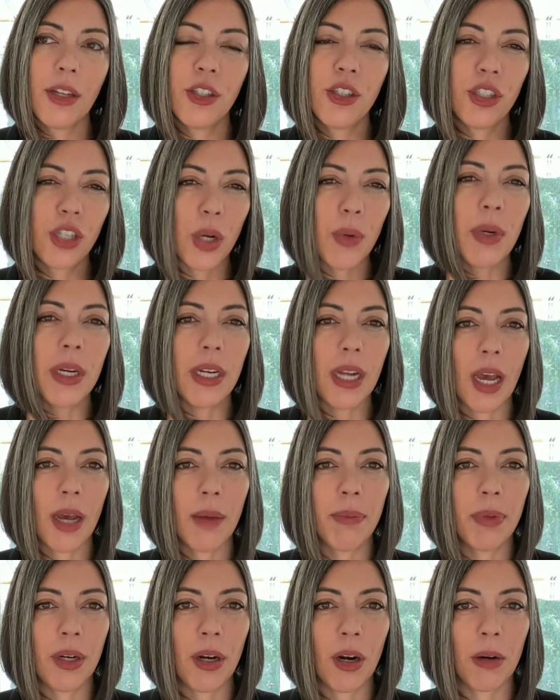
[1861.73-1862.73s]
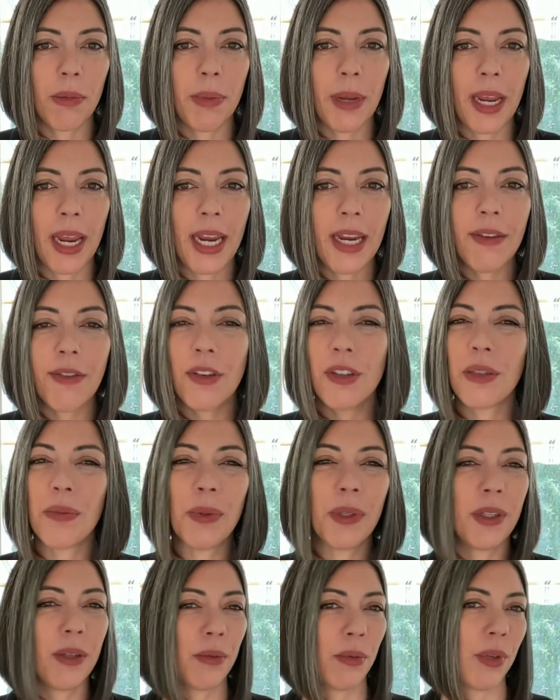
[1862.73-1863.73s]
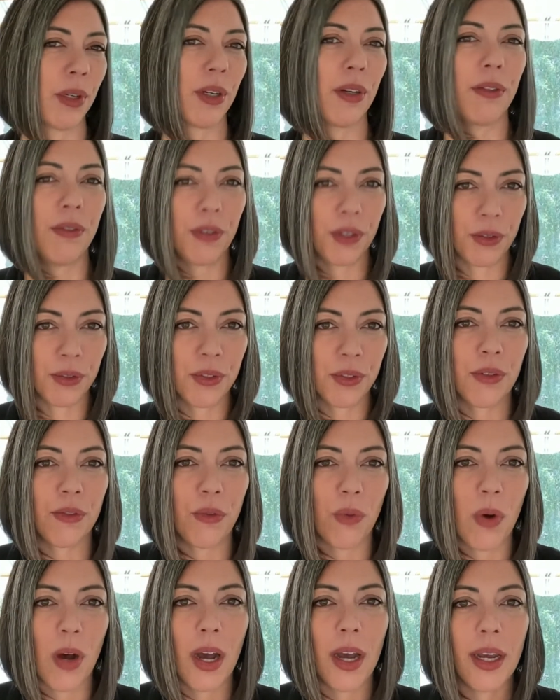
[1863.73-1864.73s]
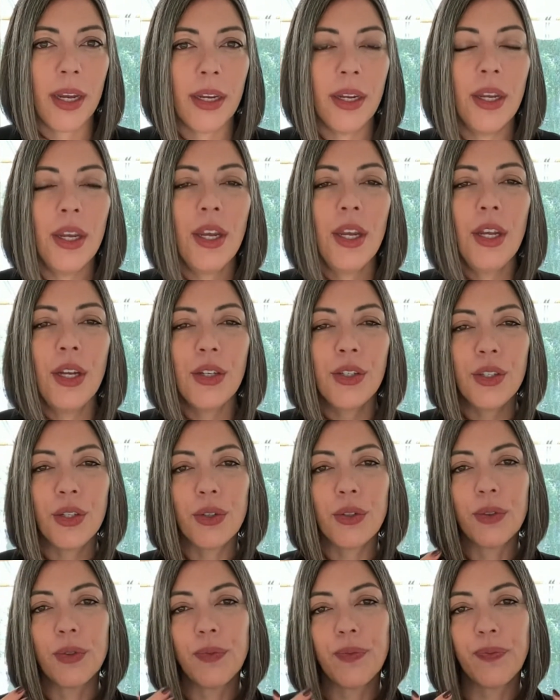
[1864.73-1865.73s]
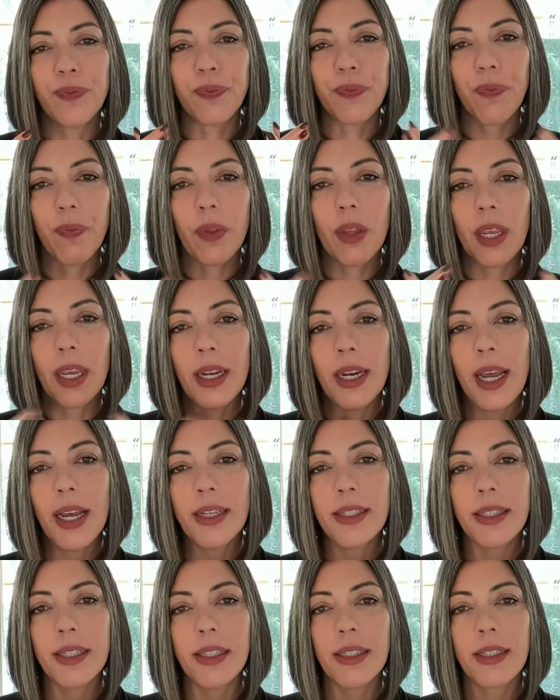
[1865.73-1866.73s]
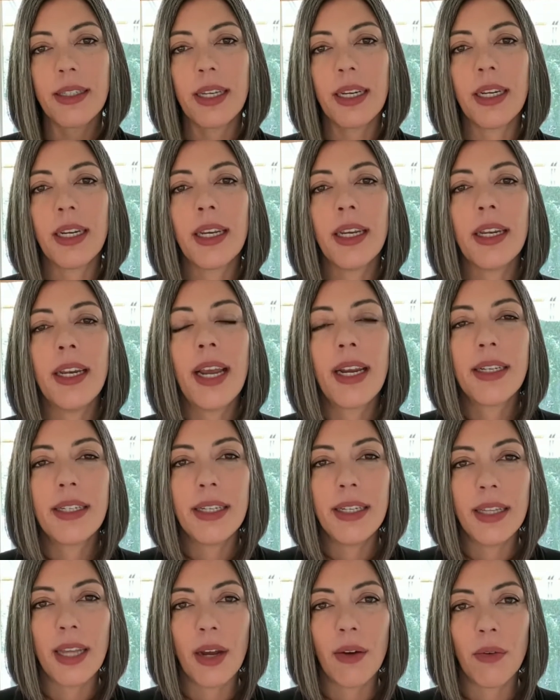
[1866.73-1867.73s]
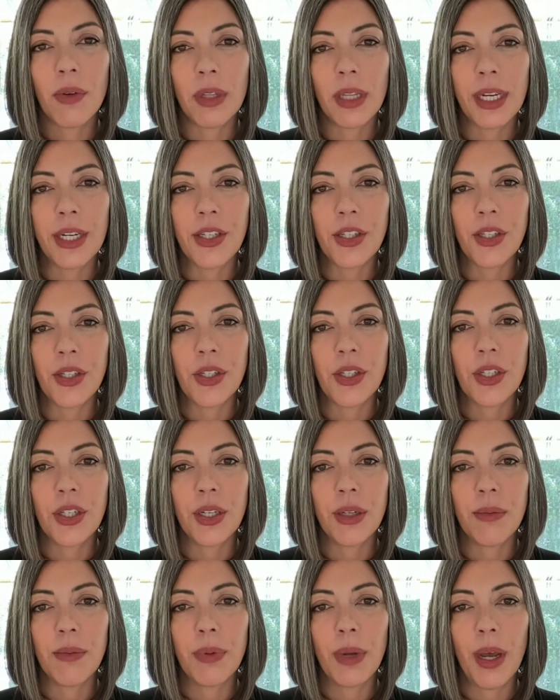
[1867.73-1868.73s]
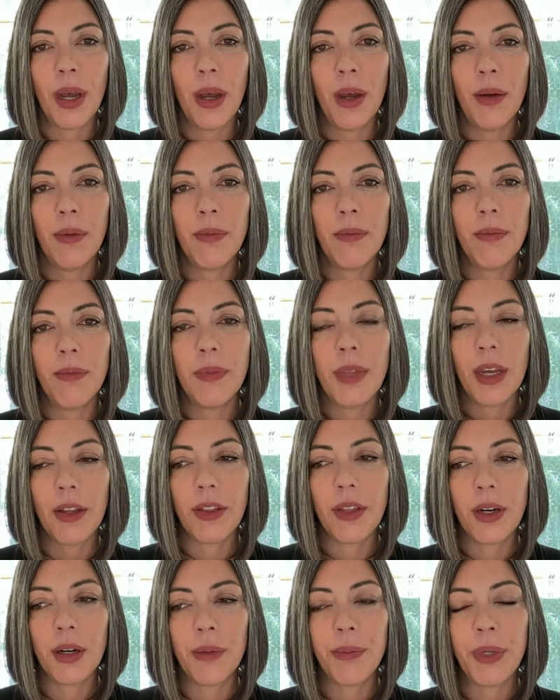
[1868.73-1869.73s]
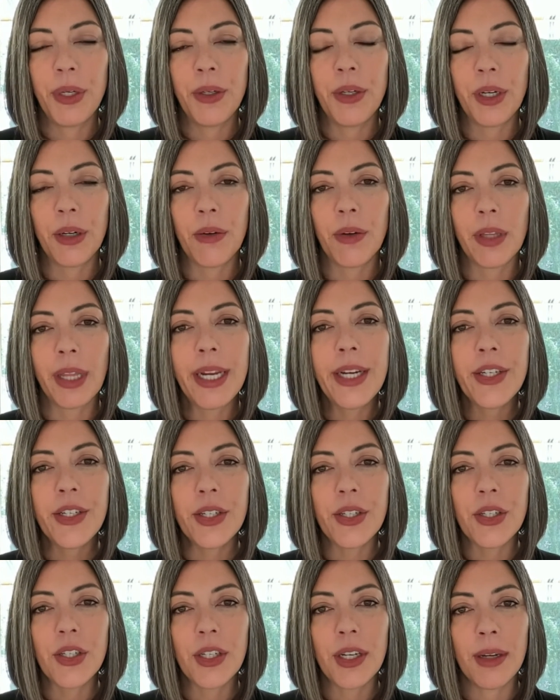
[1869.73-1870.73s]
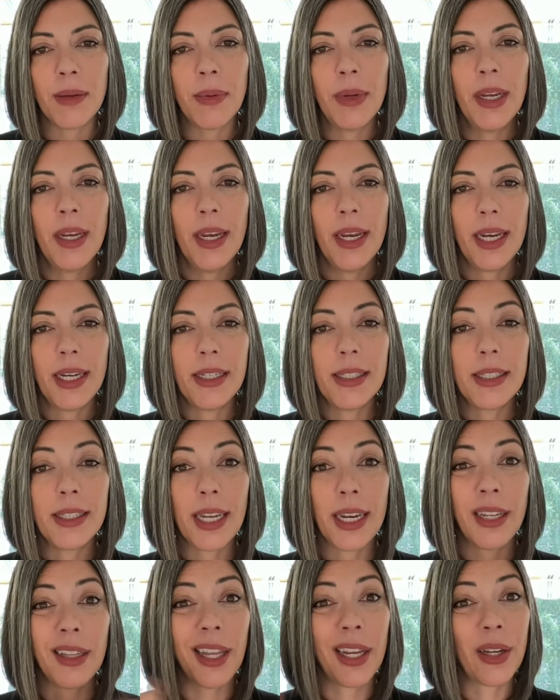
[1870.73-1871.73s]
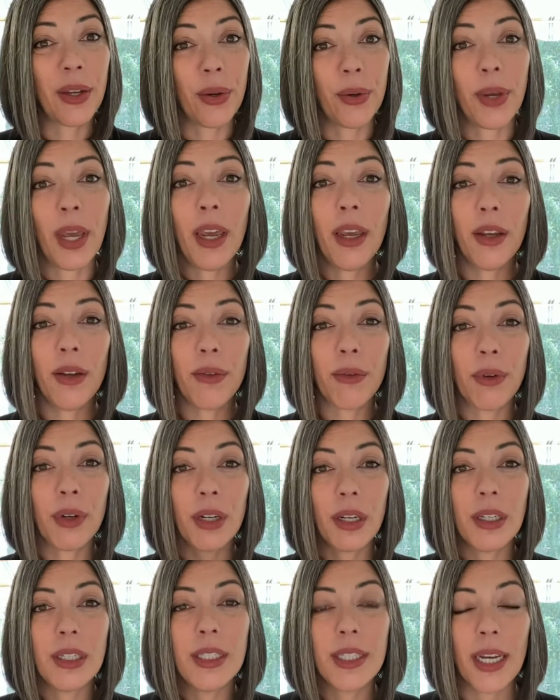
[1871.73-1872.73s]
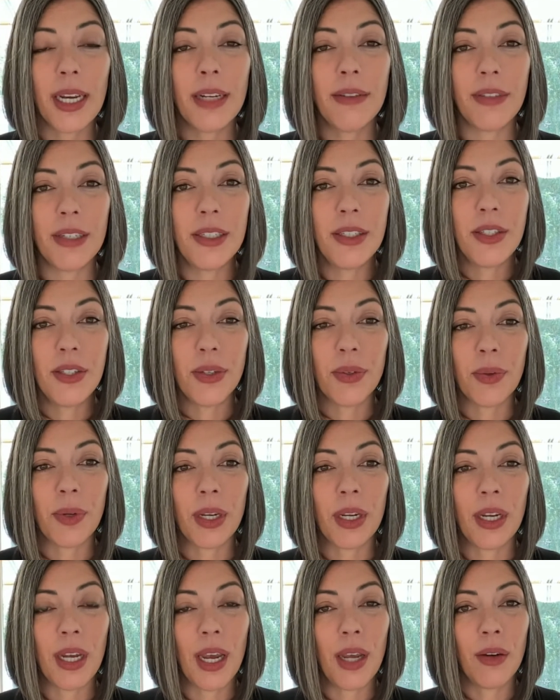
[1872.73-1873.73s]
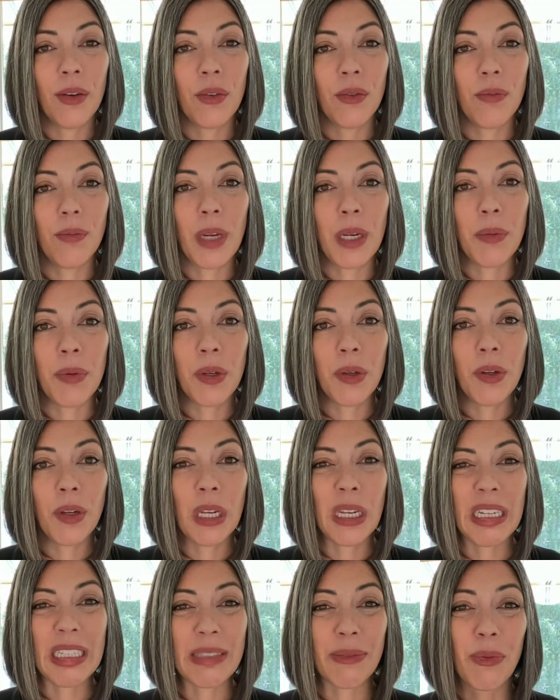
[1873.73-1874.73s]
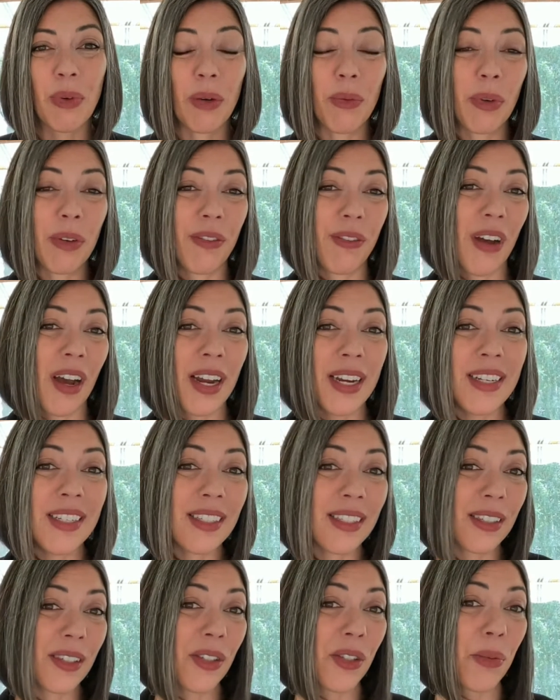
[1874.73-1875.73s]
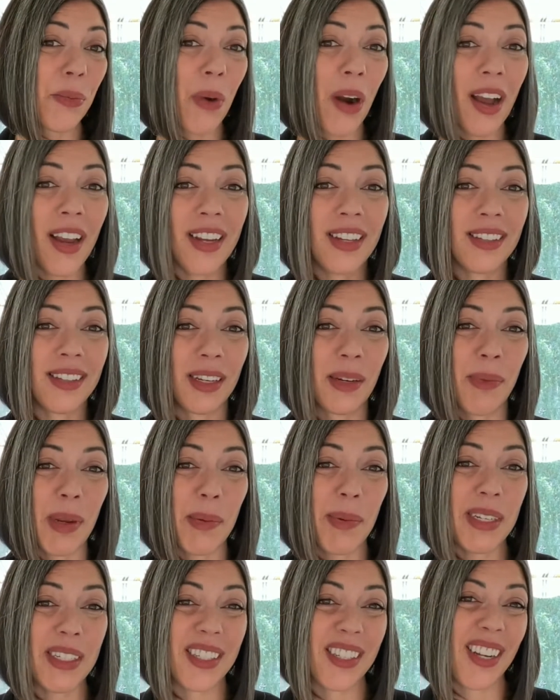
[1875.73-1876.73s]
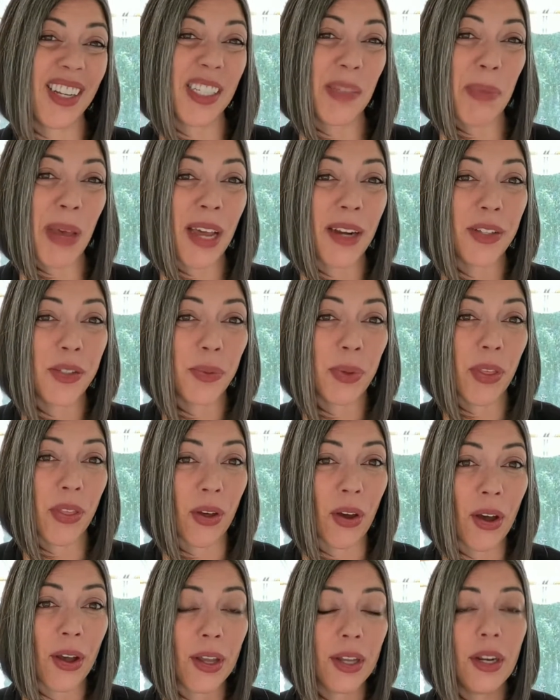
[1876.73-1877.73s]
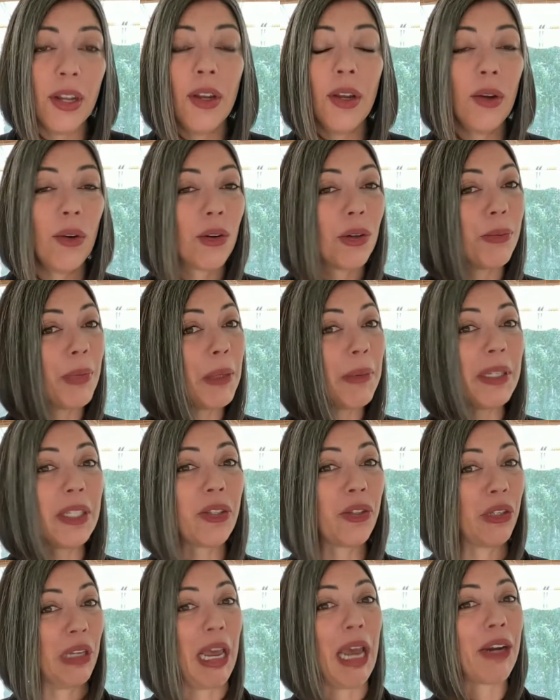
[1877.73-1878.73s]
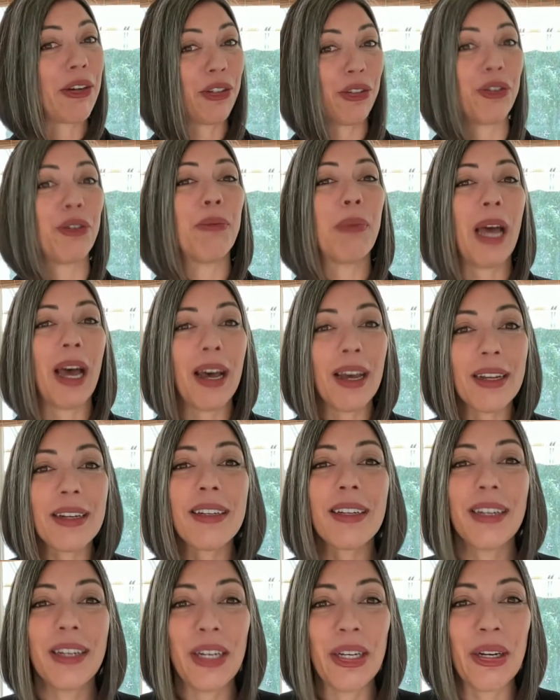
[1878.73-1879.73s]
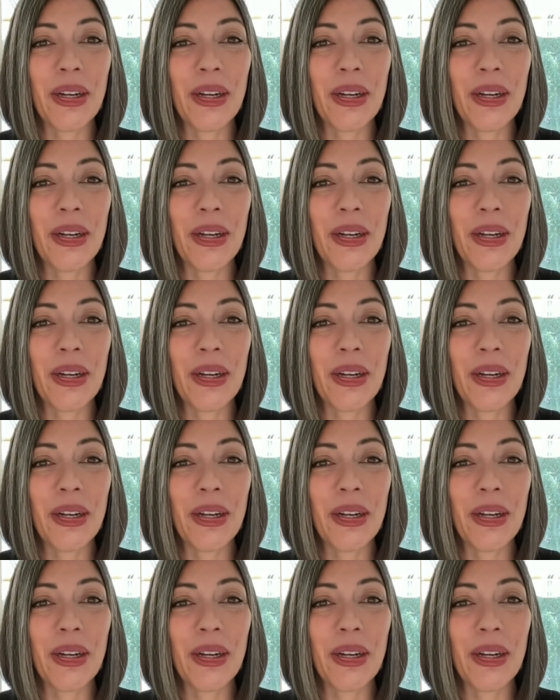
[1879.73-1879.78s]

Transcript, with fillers: showing up in our behaviors, but then we're confused of why. So in essence, like connecting that relationship, that therapeutic relationship and saying like, okay, we're going to dive into it. And maybe what we find is a surprise that maybe it's not as bad as we thought, or maybe it's extra bad,